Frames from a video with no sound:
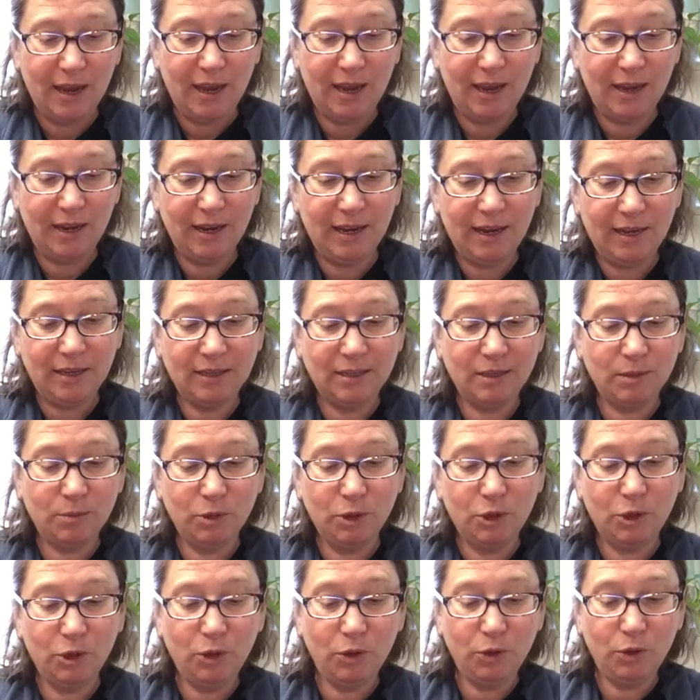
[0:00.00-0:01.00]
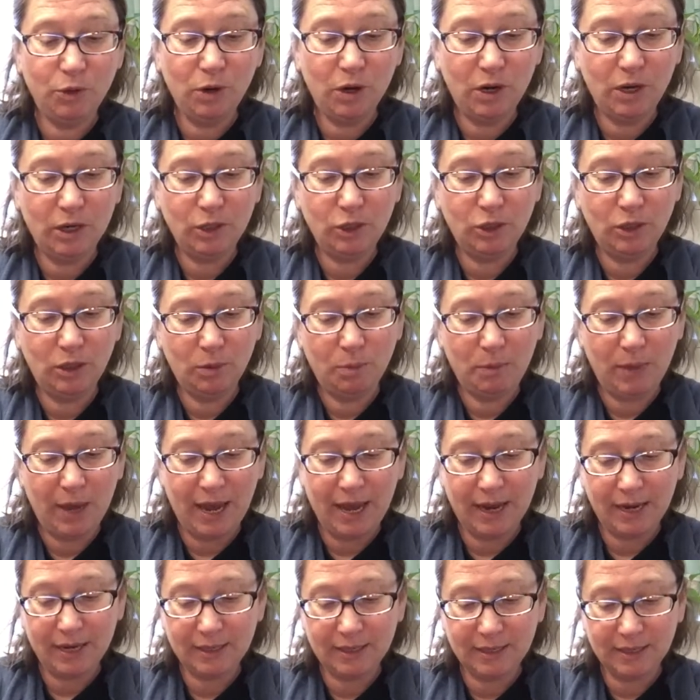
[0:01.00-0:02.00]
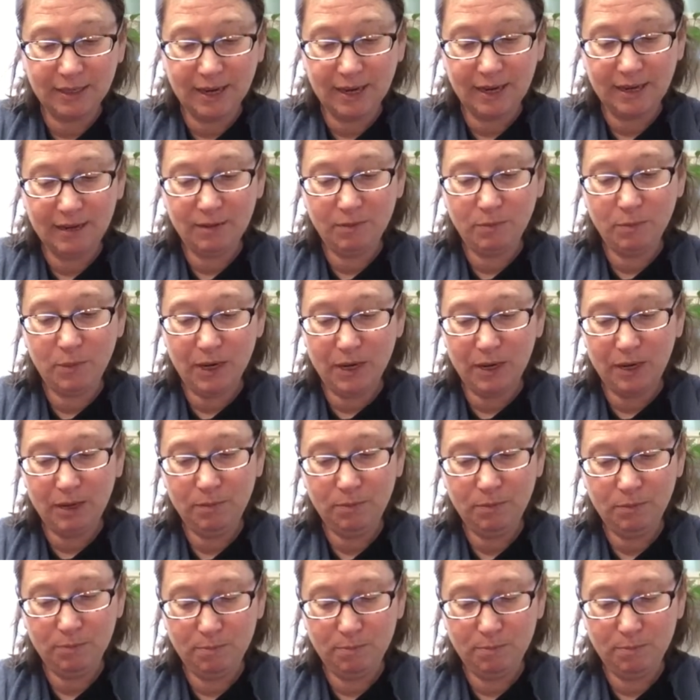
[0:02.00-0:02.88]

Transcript: and get some glue onto the back side of my